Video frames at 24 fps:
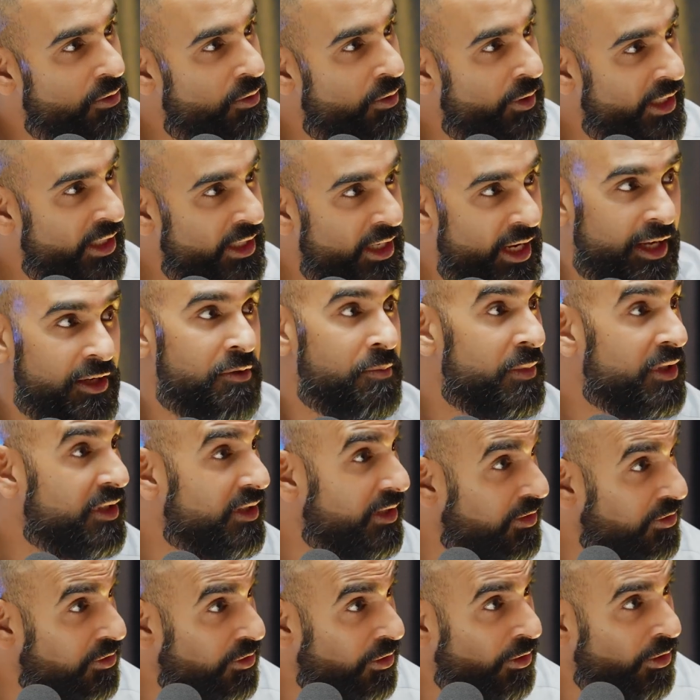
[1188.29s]
or engagements
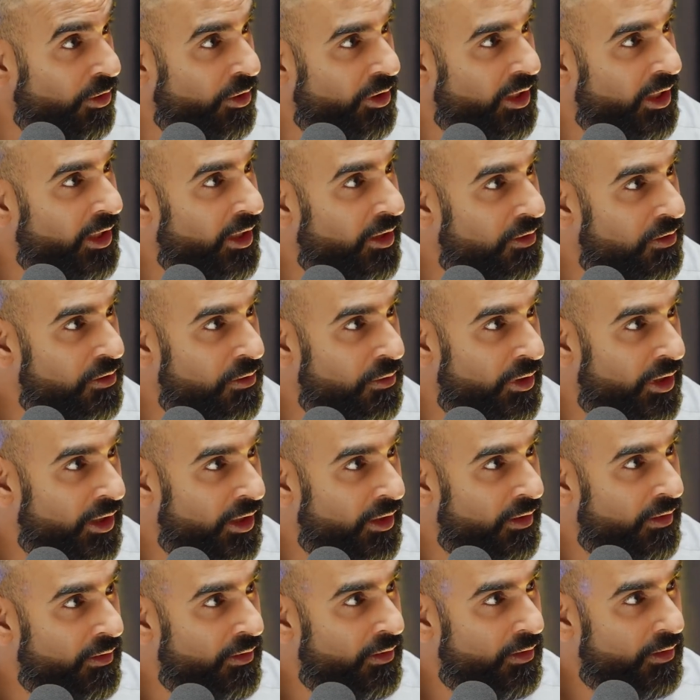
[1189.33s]
that you're looking at
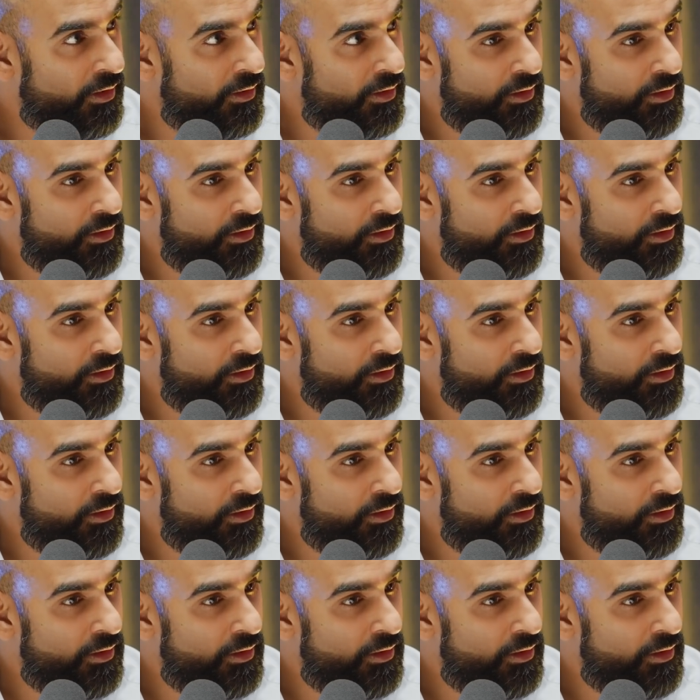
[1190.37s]
doing